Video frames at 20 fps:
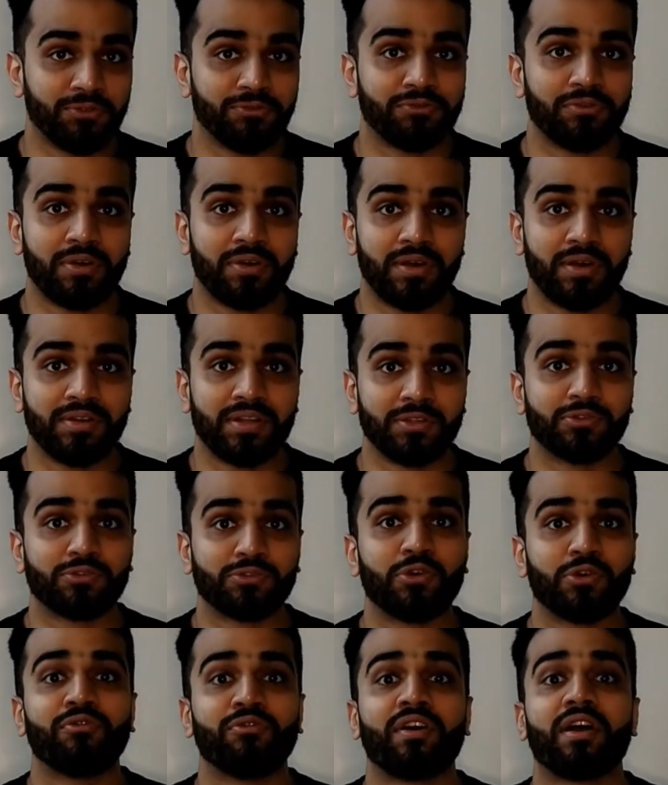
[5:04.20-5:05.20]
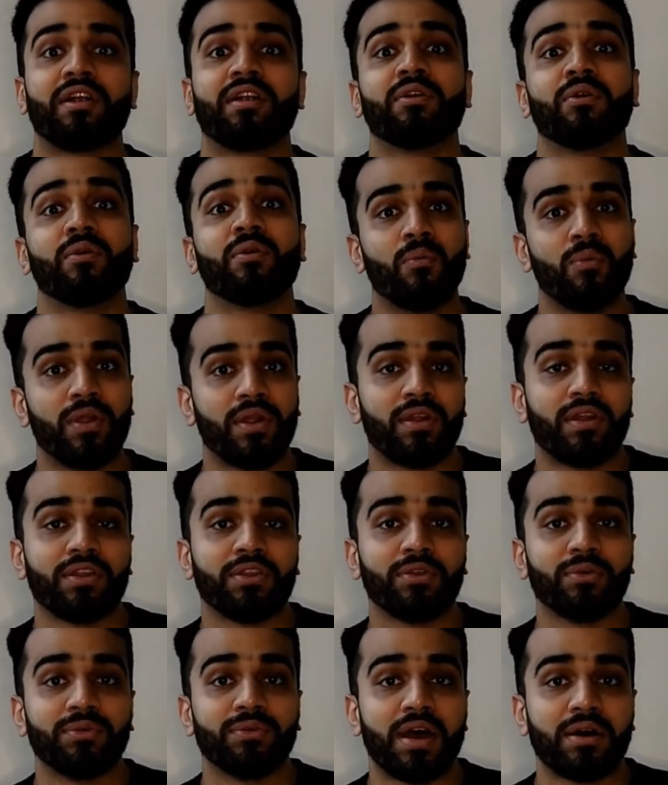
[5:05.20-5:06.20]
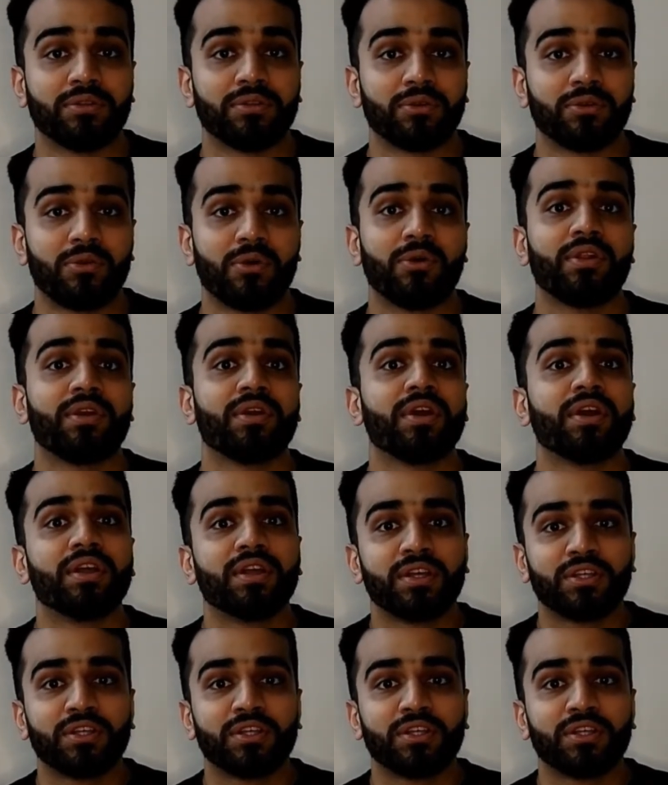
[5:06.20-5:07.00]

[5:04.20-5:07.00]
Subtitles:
you've done so far, where are you down the road.